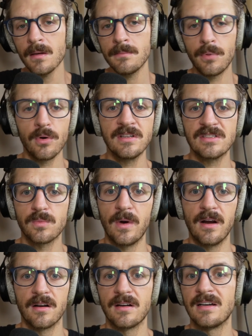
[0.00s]
Points
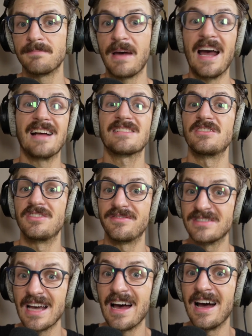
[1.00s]
where a passage
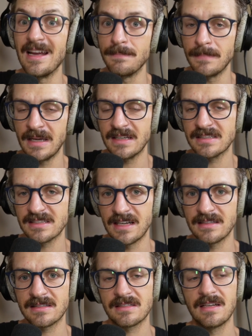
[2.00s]
of time makes
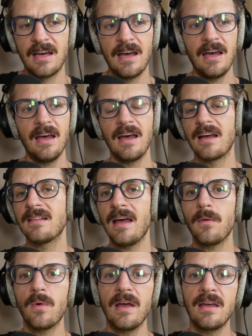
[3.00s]
sense. And
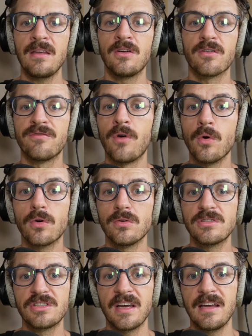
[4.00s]
that way your
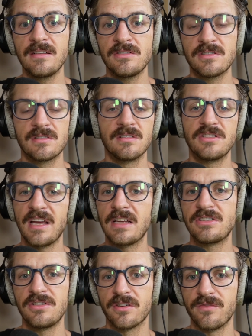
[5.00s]
vocal change, the
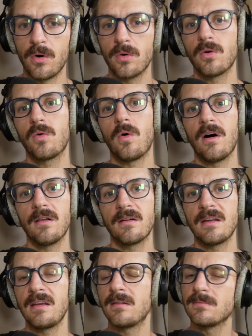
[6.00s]
change in your vocal
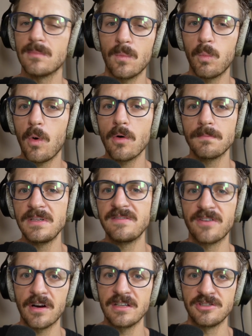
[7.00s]
quality, won't be
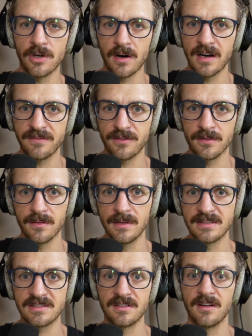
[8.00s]
very jarring for the
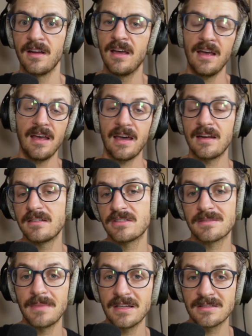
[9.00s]
listener, and it
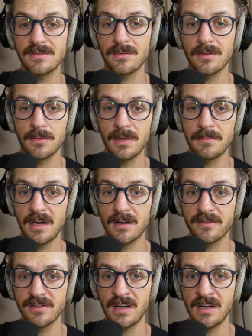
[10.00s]
just makes you a little bit better of a